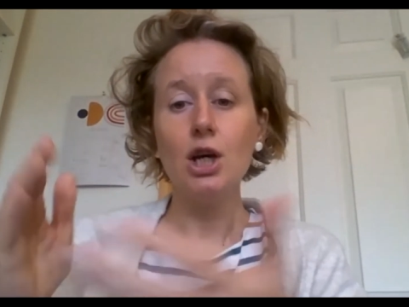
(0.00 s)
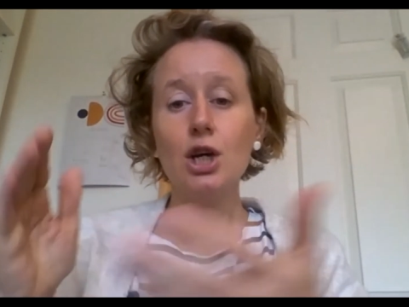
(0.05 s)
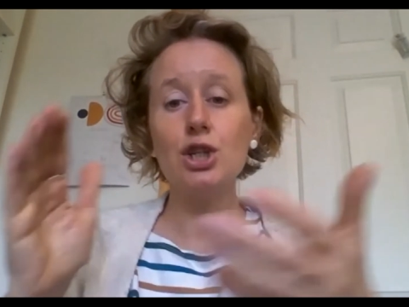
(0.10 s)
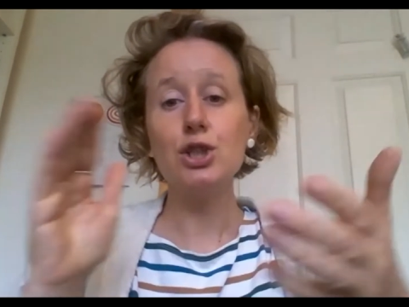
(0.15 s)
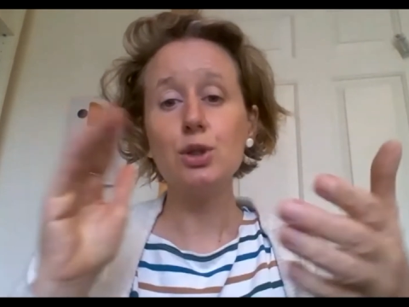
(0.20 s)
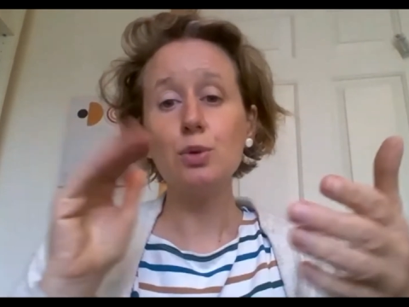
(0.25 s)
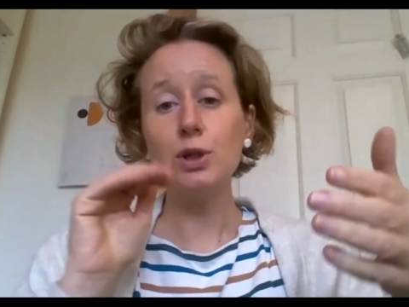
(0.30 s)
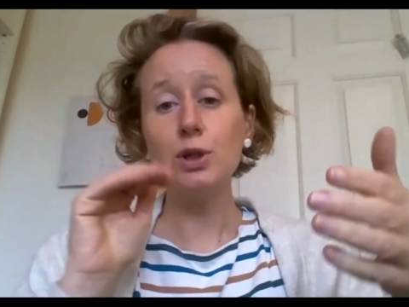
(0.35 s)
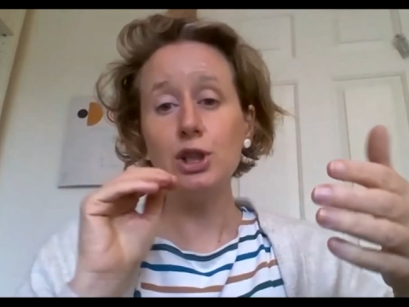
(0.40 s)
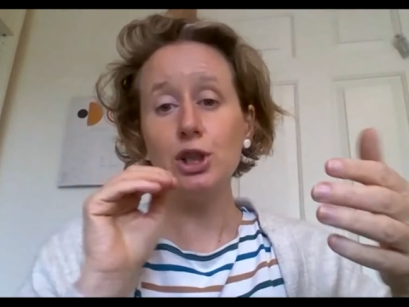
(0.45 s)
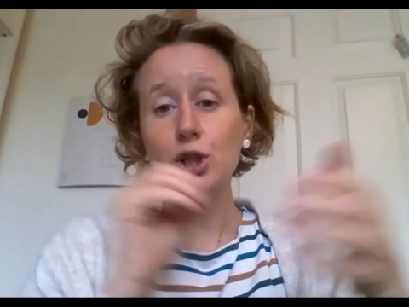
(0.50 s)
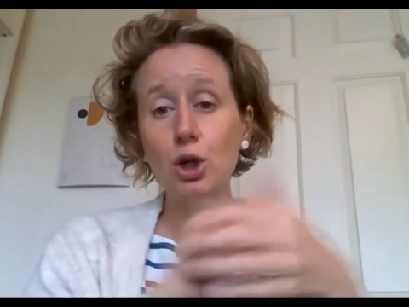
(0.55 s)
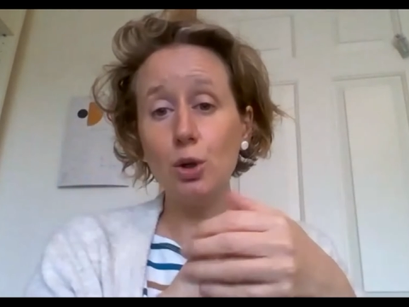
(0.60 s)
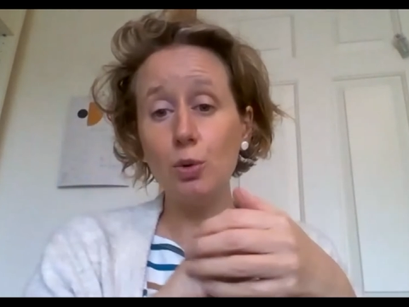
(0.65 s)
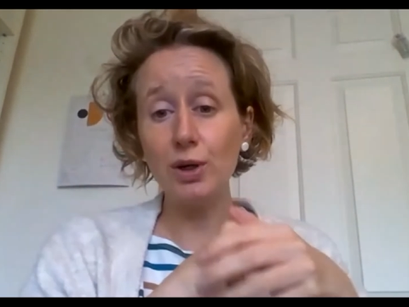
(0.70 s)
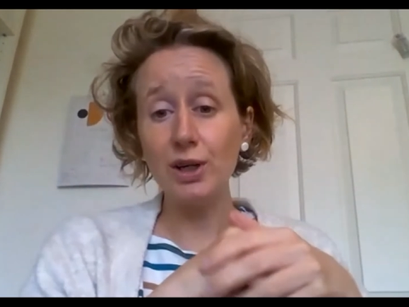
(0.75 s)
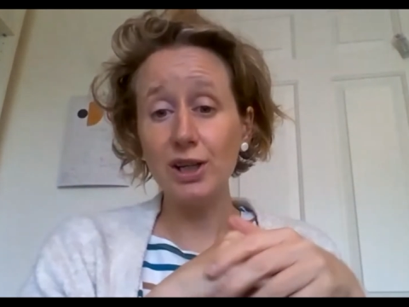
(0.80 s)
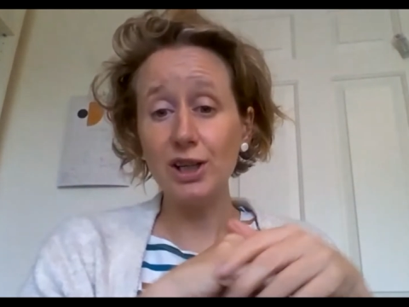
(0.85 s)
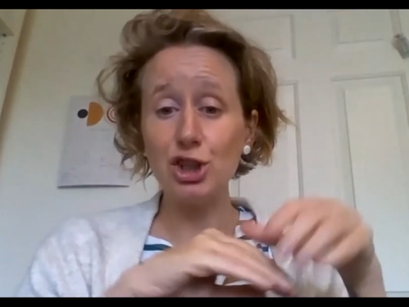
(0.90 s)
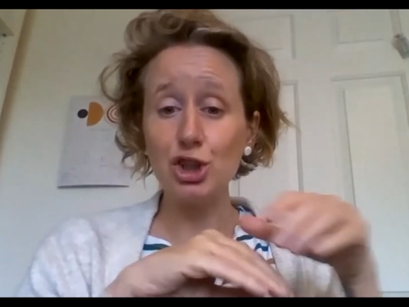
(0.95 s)
So when you
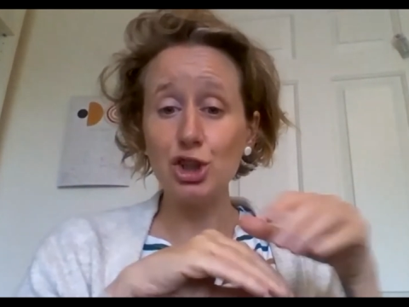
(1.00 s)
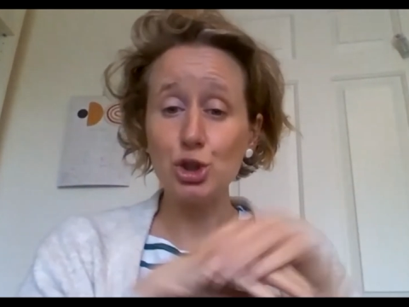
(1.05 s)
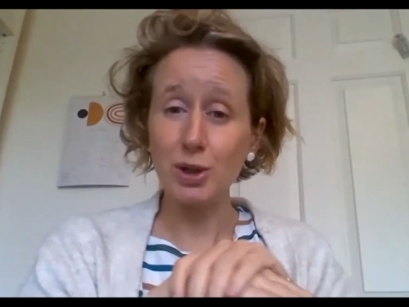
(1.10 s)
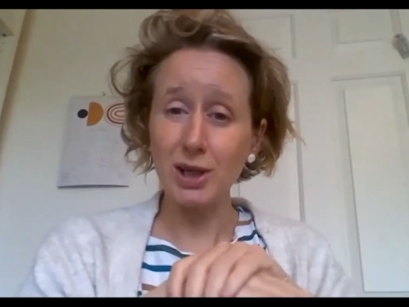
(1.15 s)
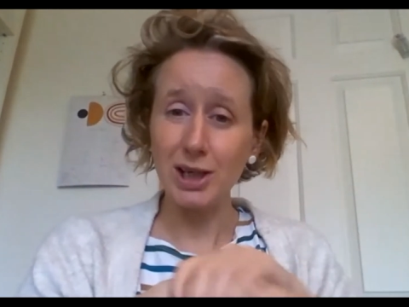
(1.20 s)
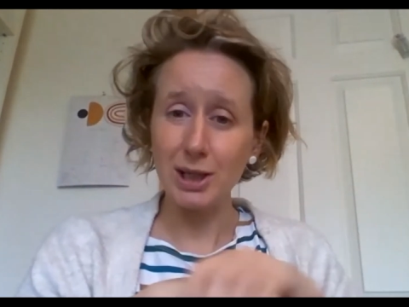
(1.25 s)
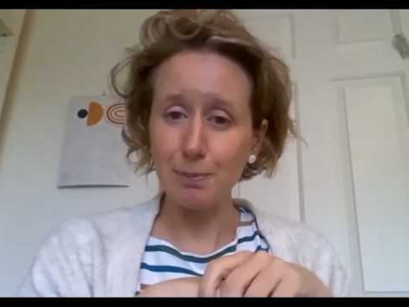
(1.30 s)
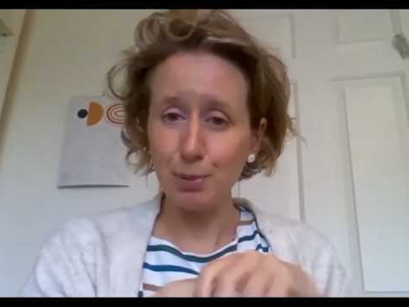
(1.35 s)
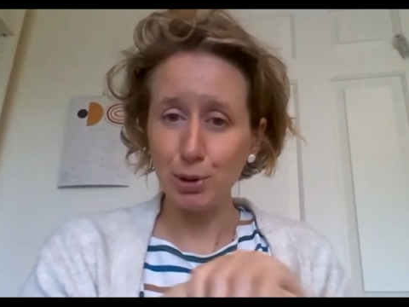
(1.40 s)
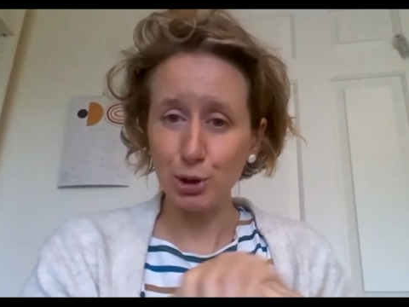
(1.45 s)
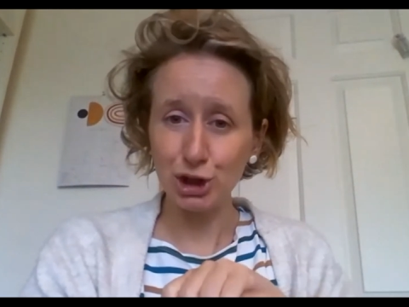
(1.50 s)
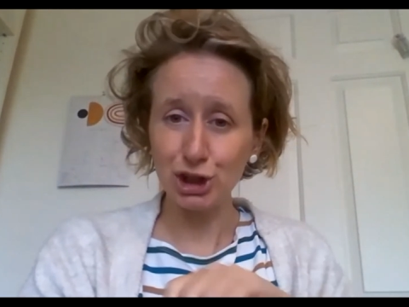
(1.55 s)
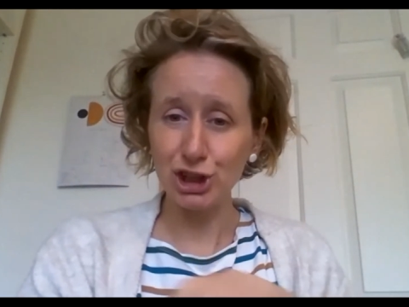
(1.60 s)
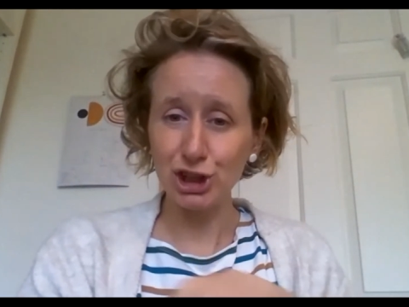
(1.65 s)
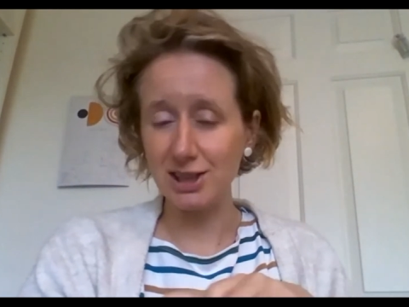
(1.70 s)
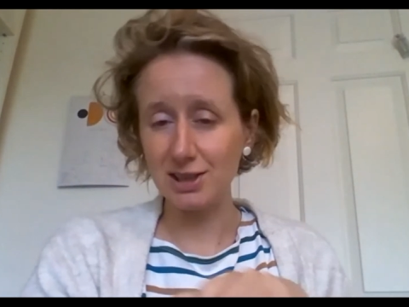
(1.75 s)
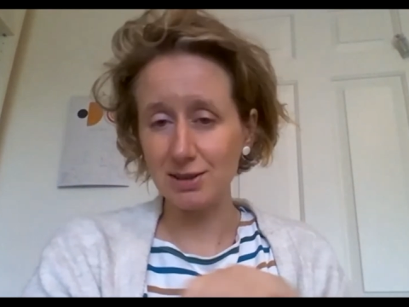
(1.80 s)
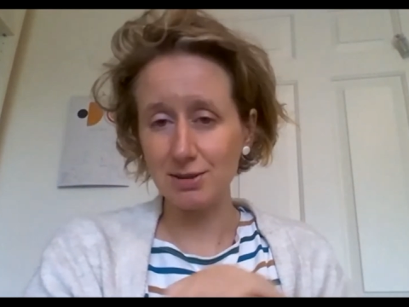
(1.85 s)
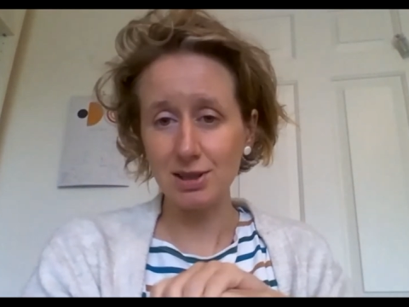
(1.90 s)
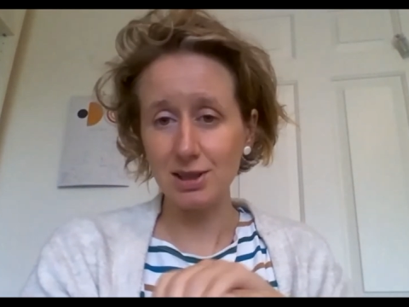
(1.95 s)
go on it and you try to push
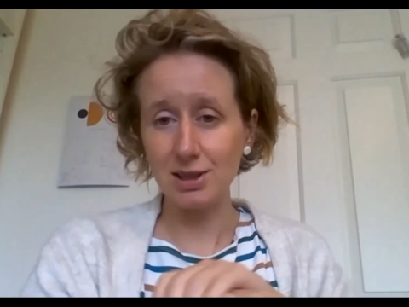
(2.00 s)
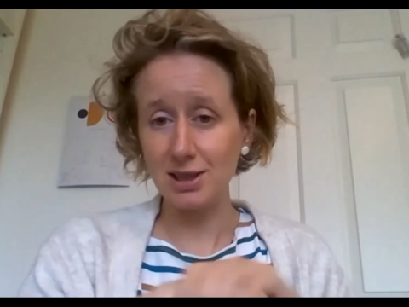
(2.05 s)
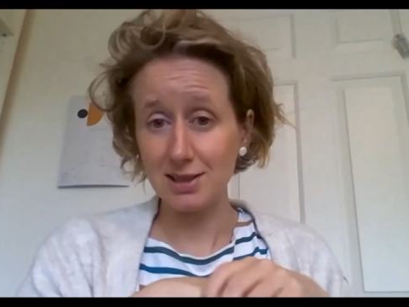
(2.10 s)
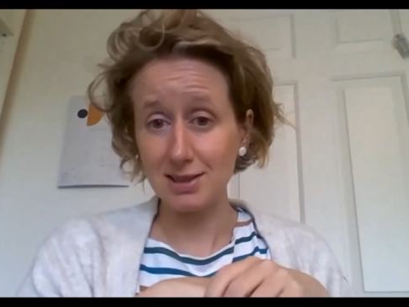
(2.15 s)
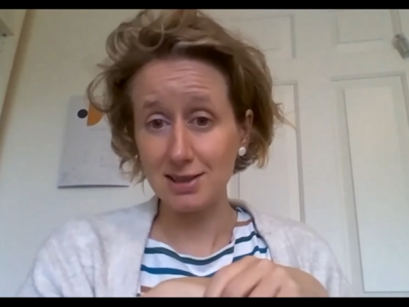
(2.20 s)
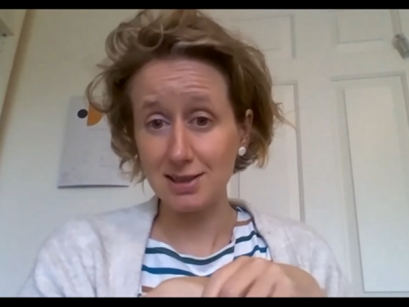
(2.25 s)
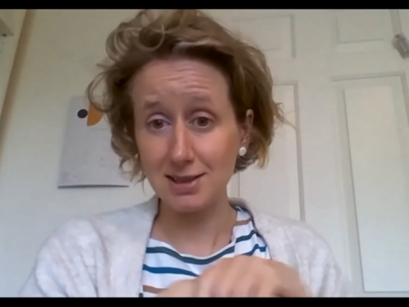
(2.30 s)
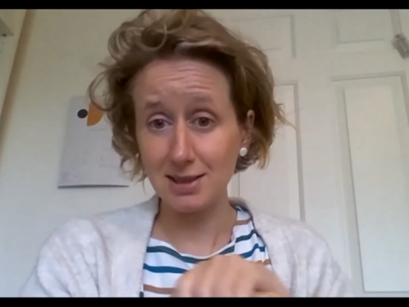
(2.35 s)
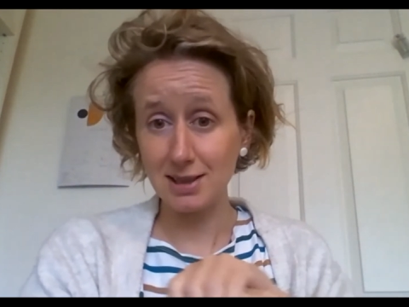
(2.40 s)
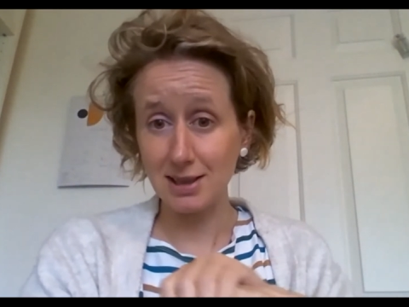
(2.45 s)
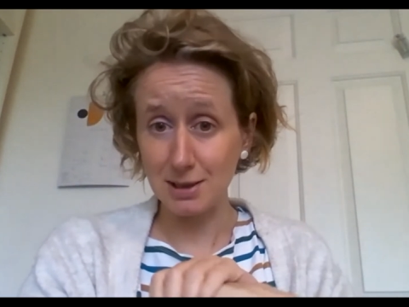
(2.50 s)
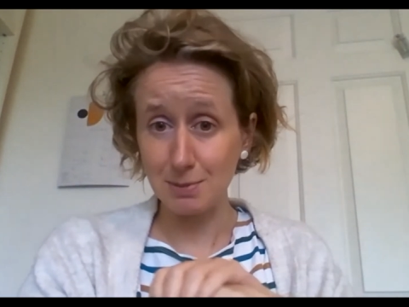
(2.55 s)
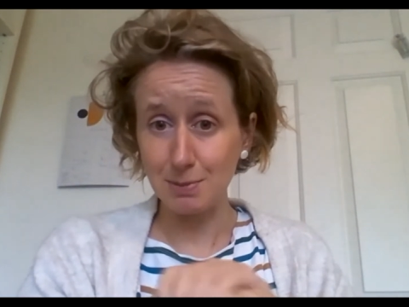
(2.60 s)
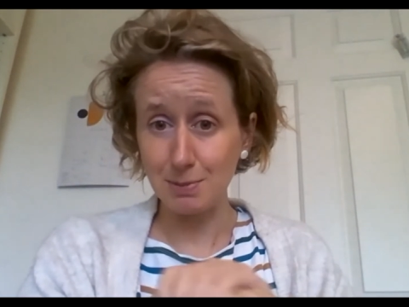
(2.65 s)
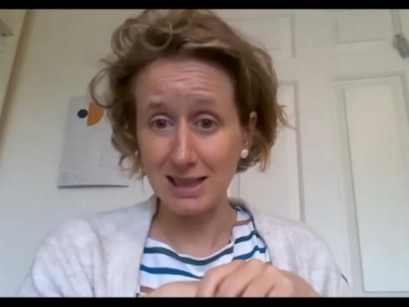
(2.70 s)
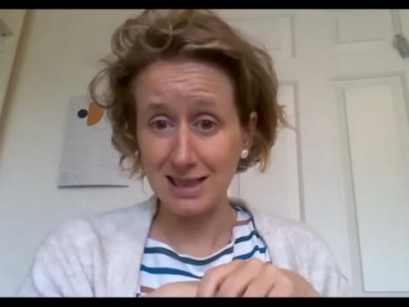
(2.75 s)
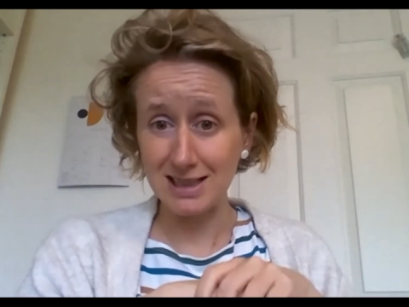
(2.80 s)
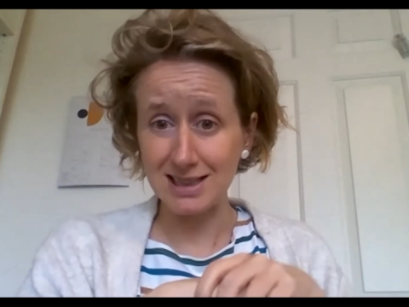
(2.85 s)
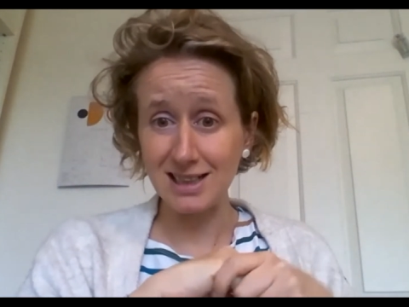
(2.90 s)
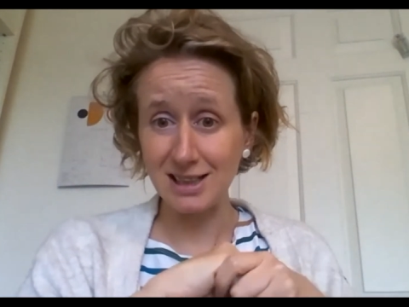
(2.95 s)
this
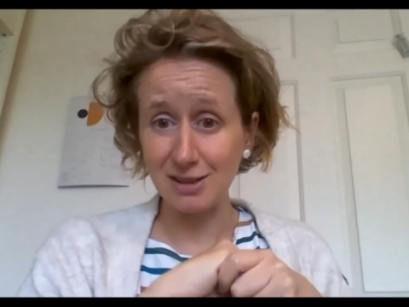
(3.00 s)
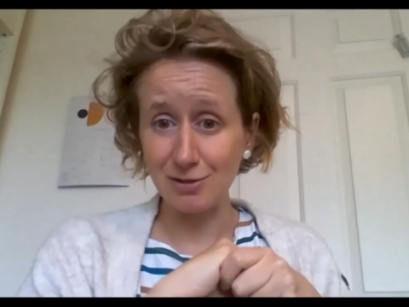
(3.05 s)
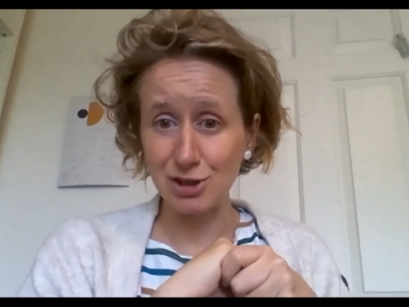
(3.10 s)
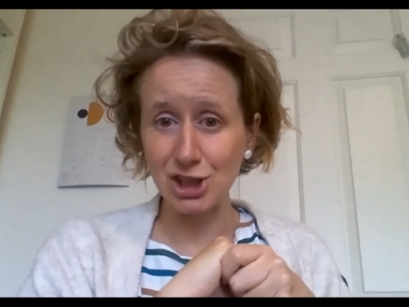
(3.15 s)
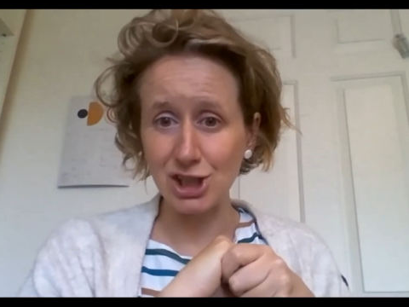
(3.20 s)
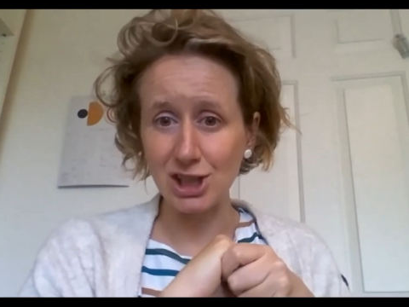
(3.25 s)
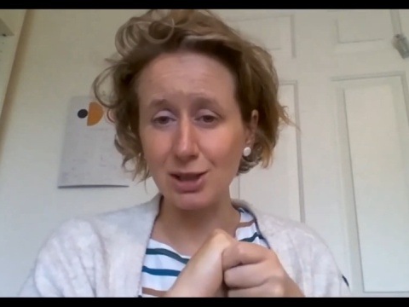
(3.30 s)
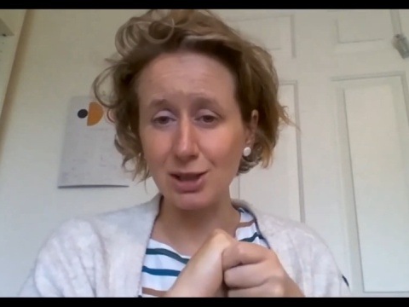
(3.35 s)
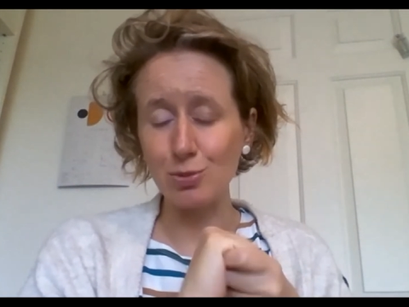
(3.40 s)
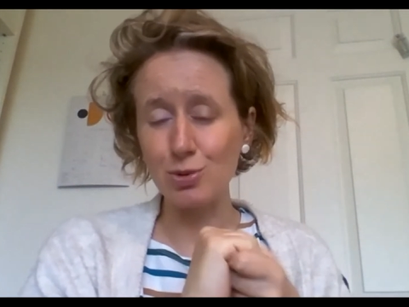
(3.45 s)
penis into the vagina,